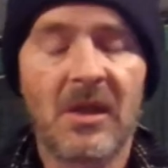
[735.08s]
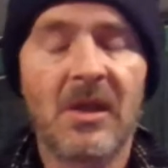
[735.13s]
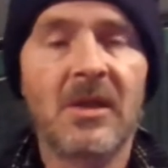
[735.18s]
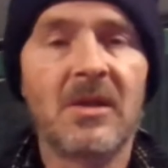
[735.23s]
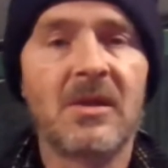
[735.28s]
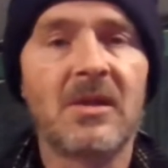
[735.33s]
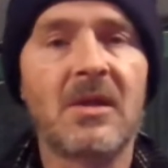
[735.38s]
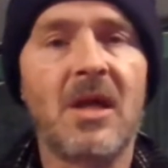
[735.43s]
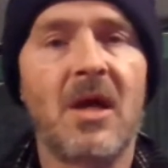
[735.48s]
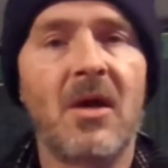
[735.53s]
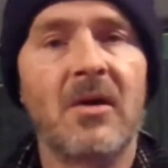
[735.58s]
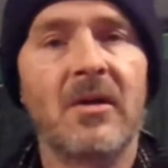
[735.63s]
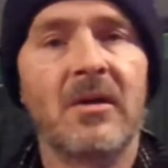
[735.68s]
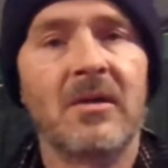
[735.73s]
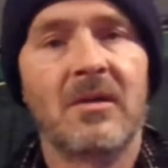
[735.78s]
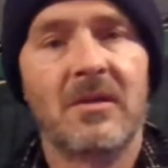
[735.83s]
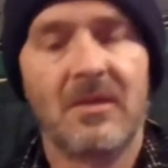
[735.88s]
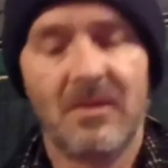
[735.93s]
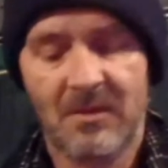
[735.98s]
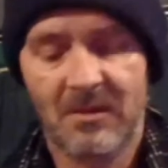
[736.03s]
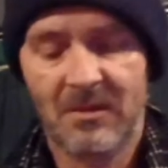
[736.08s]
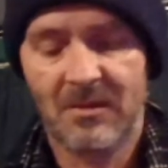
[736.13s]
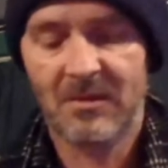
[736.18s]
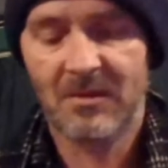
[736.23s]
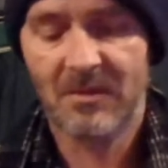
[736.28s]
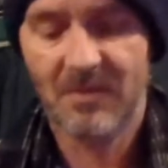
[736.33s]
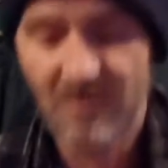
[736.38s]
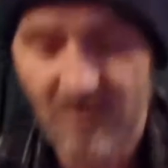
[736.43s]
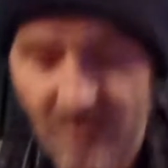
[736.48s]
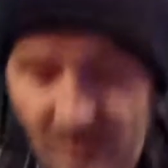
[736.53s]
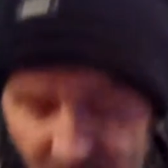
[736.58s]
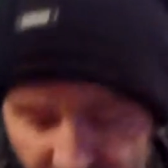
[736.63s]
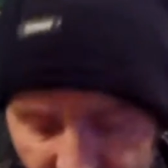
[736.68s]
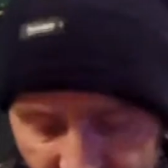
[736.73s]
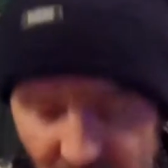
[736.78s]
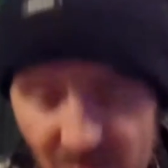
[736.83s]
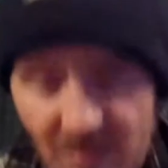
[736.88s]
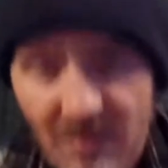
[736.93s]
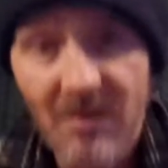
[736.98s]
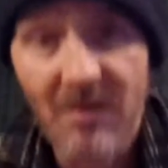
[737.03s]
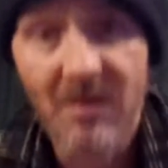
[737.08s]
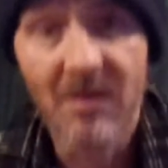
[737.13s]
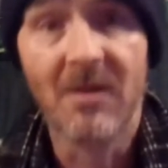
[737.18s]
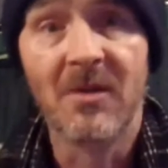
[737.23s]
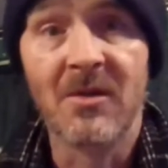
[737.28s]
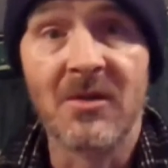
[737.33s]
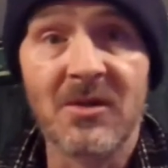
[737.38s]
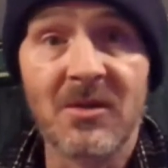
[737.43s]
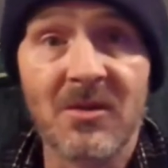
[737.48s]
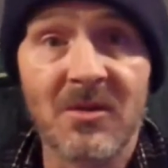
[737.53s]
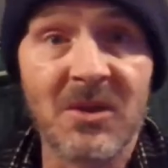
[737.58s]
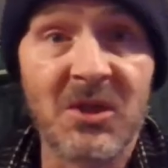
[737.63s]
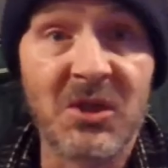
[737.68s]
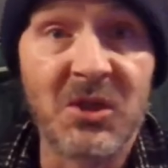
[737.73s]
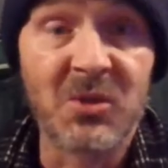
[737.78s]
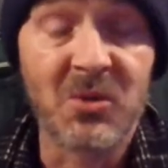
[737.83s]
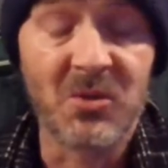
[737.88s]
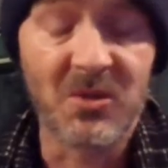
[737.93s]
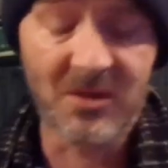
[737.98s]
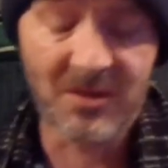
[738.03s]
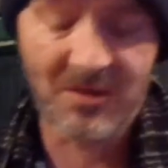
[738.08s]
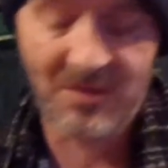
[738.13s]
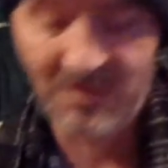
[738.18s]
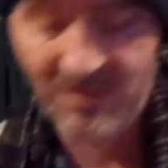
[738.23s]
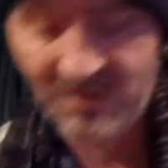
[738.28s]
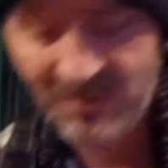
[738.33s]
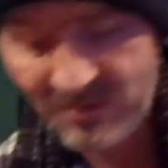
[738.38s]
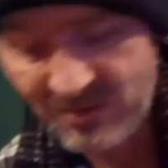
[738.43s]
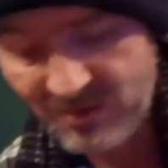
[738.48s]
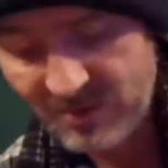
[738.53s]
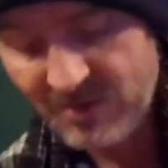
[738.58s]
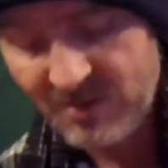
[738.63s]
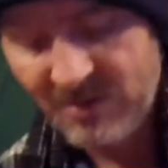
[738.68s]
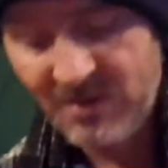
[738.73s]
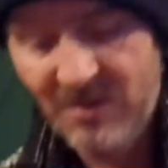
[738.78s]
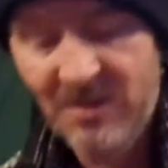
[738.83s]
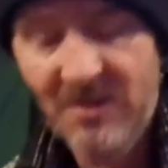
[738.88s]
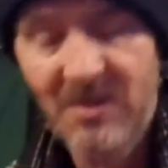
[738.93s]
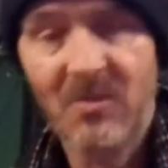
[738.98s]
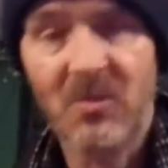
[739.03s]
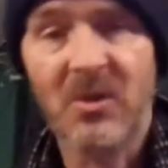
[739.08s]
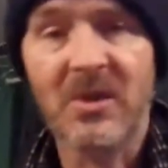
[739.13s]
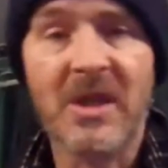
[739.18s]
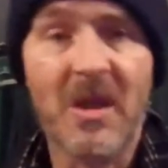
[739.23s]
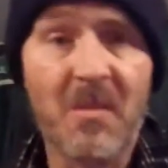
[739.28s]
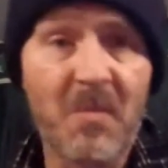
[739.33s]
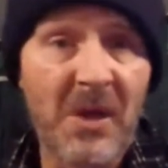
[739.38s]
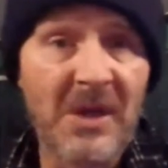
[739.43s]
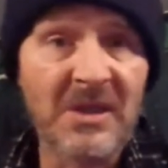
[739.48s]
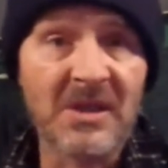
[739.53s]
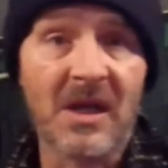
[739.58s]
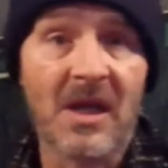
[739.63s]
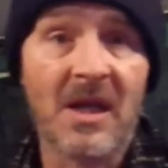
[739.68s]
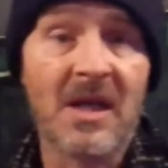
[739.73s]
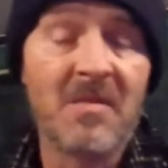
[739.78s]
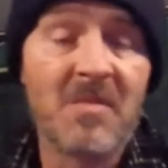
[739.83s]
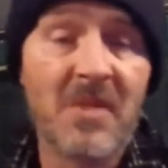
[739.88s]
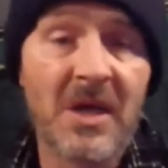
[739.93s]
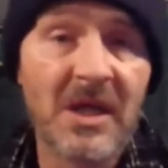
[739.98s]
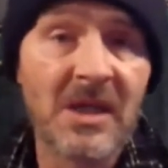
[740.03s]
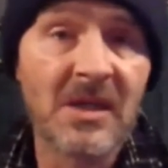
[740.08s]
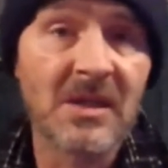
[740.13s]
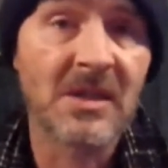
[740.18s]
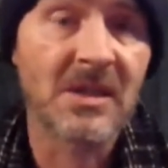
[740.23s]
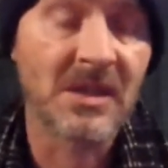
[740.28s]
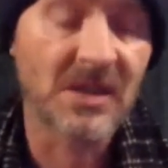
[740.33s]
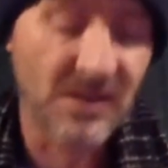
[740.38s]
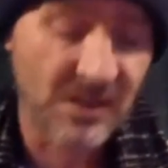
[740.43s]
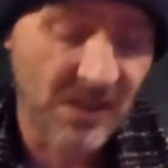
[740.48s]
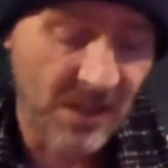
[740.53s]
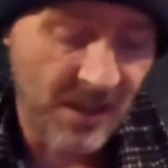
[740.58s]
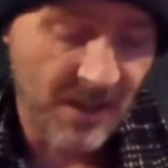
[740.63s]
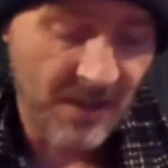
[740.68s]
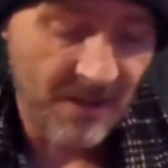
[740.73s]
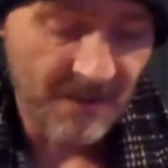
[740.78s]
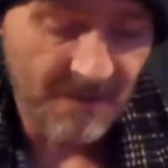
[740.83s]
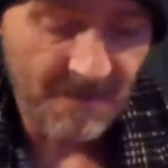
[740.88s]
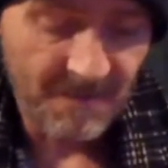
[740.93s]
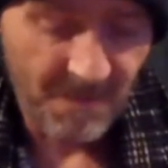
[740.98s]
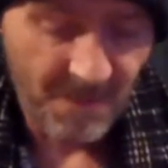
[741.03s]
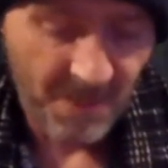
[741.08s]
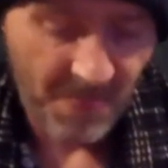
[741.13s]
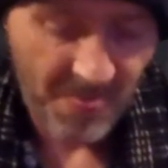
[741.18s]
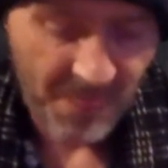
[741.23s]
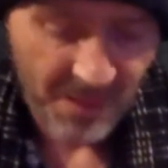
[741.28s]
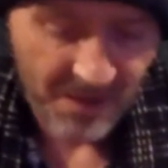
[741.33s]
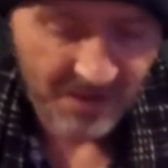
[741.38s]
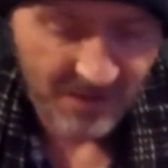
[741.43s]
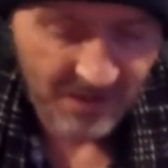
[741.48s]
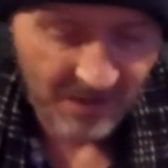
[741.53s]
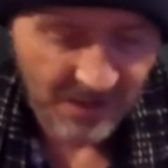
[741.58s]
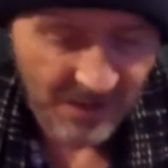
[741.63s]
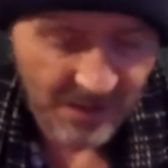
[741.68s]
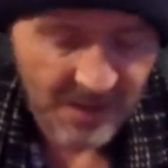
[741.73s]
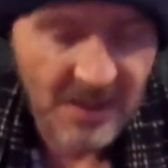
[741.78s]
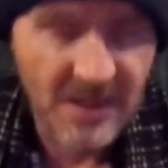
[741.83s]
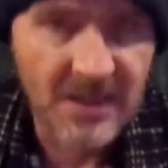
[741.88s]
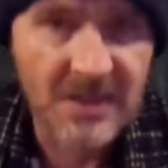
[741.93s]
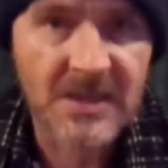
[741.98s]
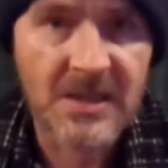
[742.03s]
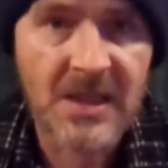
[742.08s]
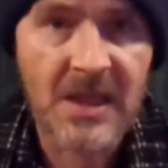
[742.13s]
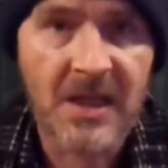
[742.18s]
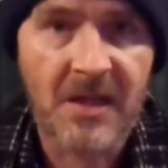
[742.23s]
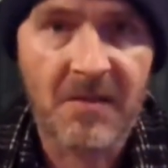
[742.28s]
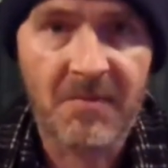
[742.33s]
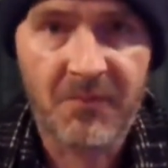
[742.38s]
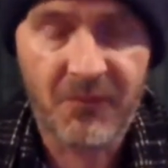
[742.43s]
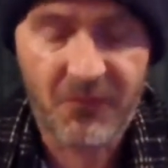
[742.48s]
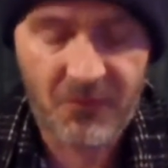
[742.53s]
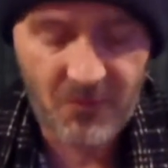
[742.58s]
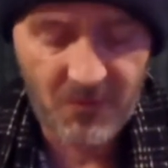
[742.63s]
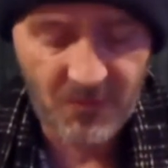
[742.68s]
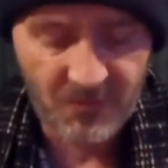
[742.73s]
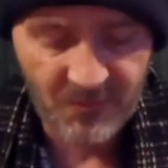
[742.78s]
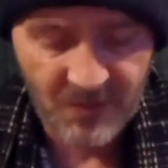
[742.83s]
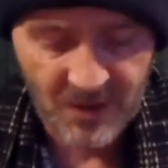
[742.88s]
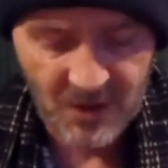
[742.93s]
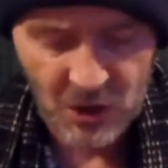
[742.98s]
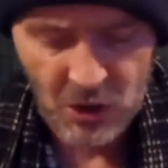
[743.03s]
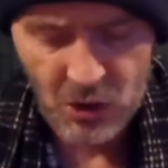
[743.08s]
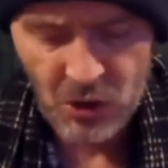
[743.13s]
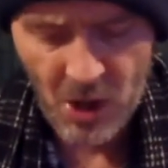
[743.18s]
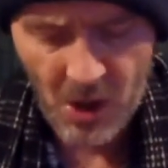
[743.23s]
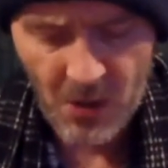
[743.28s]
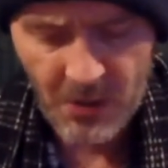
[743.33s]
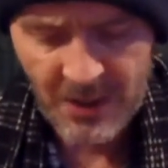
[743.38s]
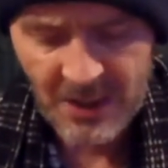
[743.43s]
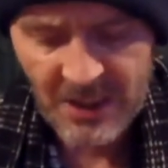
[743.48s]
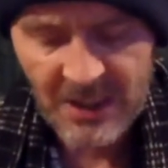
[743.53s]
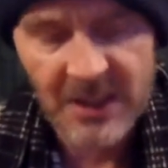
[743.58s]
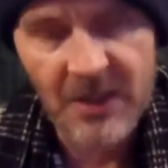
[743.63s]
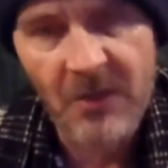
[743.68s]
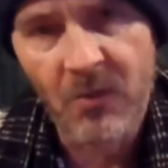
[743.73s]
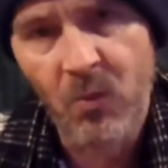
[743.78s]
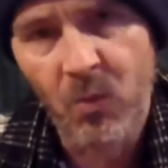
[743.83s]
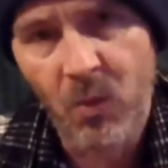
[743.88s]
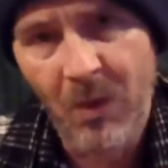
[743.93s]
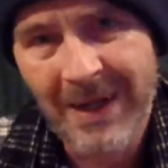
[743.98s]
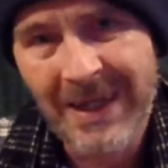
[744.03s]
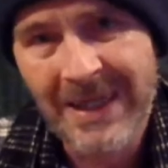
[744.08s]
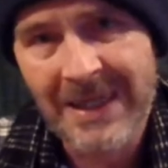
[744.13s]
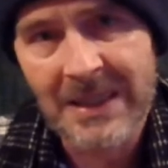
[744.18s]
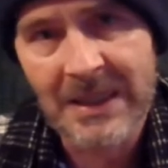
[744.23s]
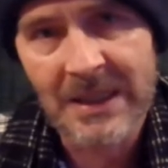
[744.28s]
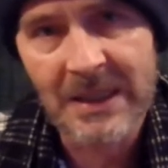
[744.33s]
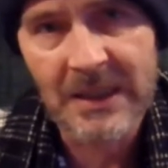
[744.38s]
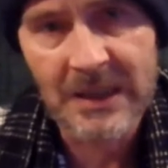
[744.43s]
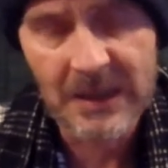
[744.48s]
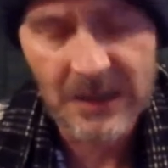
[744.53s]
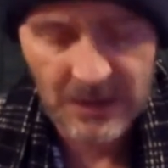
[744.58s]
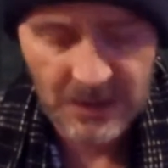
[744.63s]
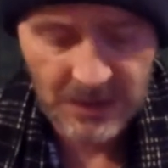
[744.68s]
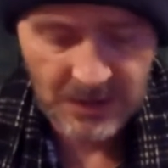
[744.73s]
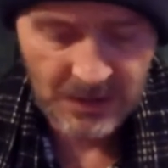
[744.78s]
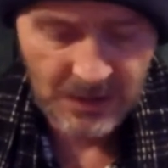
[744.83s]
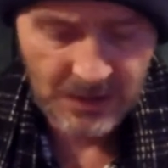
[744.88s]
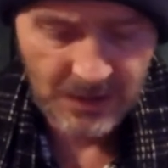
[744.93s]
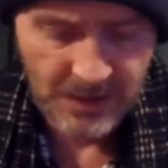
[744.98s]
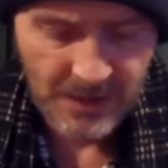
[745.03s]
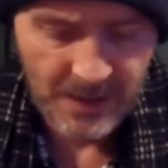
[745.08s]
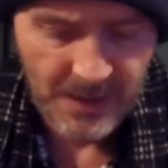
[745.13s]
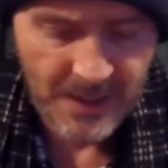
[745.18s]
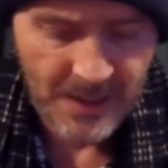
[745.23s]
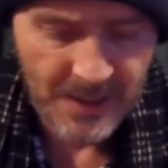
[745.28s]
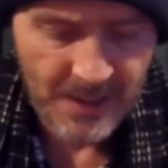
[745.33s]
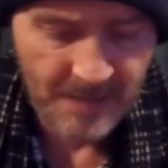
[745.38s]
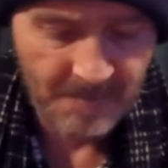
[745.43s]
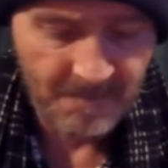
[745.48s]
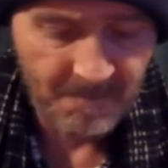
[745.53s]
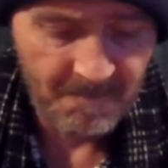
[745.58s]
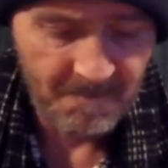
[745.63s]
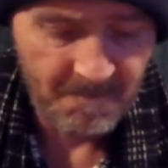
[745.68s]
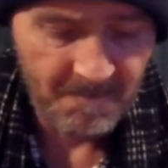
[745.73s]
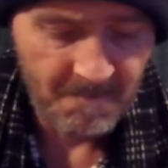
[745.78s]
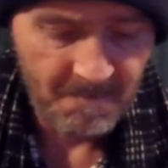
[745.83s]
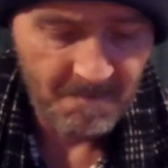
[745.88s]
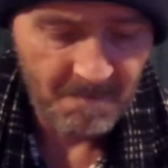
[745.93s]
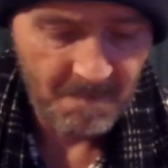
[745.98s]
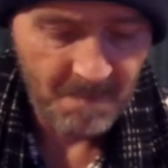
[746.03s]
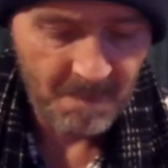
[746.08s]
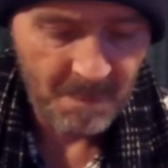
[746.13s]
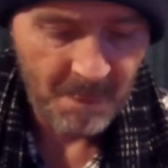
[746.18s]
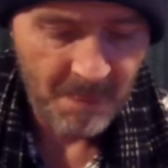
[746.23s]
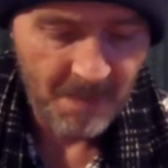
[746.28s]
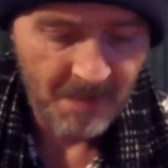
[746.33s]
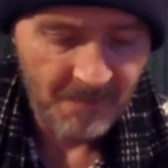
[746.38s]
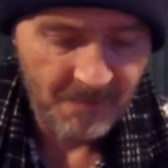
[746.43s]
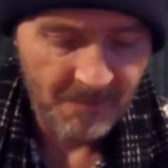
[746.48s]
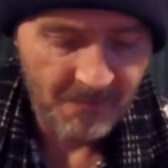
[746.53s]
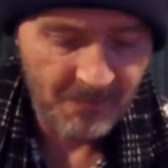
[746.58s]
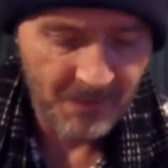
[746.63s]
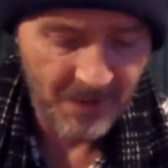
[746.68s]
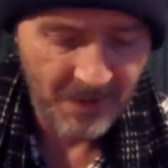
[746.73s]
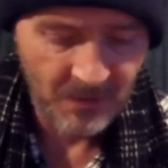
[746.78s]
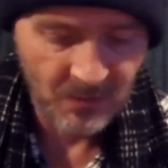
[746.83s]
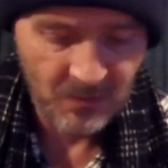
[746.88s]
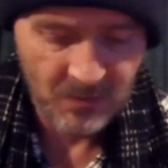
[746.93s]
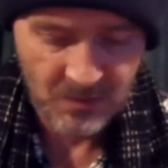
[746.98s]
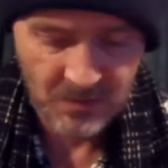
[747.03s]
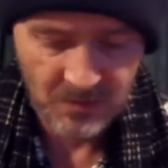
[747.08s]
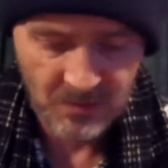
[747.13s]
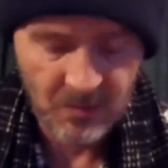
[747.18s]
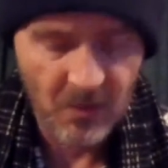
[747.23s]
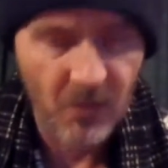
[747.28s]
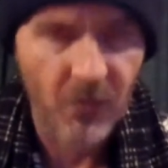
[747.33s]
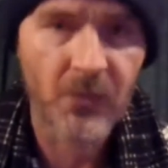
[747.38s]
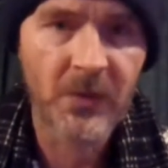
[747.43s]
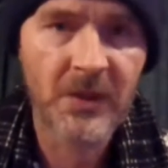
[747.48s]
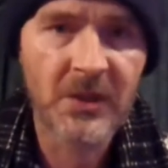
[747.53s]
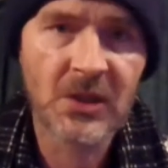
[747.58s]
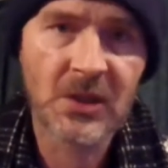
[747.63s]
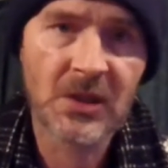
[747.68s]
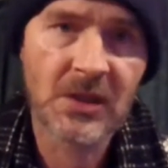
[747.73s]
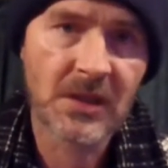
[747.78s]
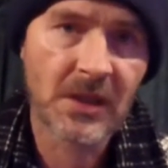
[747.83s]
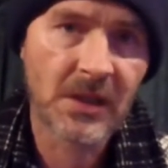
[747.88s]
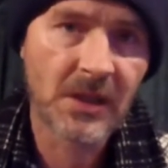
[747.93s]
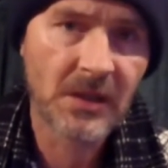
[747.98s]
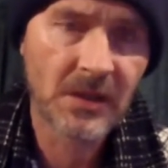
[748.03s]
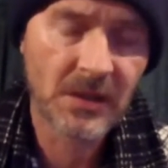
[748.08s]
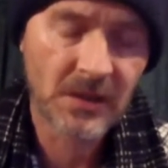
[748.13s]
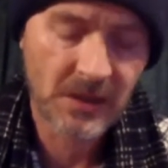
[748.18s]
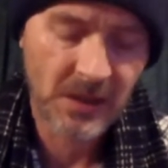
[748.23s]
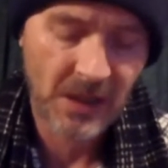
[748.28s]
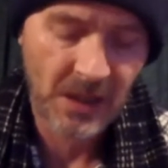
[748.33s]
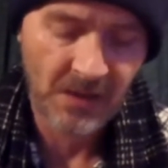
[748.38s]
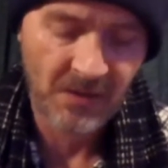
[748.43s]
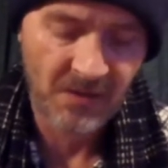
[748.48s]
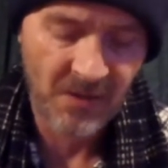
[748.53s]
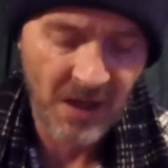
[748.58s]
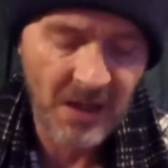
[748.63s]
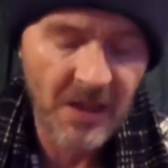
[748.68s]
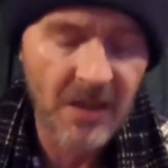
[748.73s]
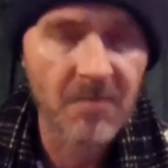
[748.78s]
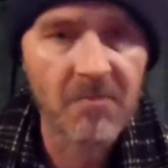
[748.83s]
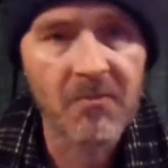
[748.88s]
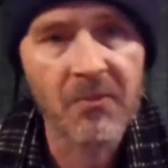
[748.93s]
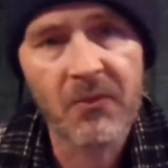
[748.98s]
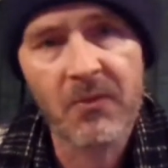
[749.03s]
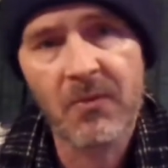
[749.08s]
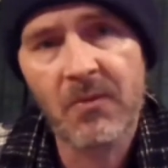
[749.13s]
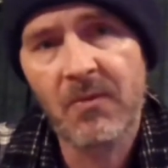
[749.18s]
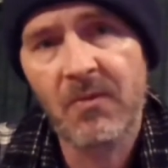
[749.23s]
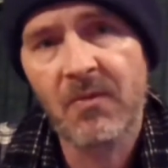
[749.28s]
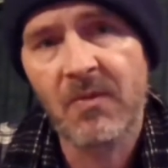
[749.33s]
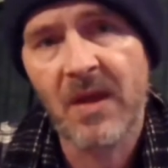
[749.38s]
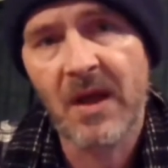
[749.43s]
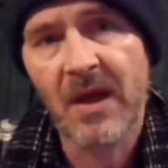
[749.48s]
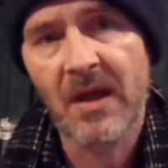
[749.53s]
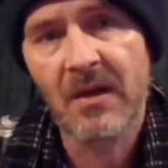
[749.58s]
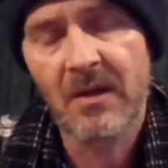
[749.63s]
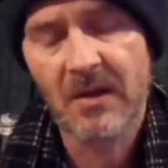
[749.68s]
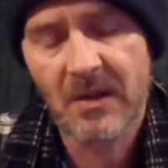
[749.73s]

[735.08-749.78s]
So, long story short, what that basically means is unless they can prove that you knowingly and willingly failed to not register, and they can prove that,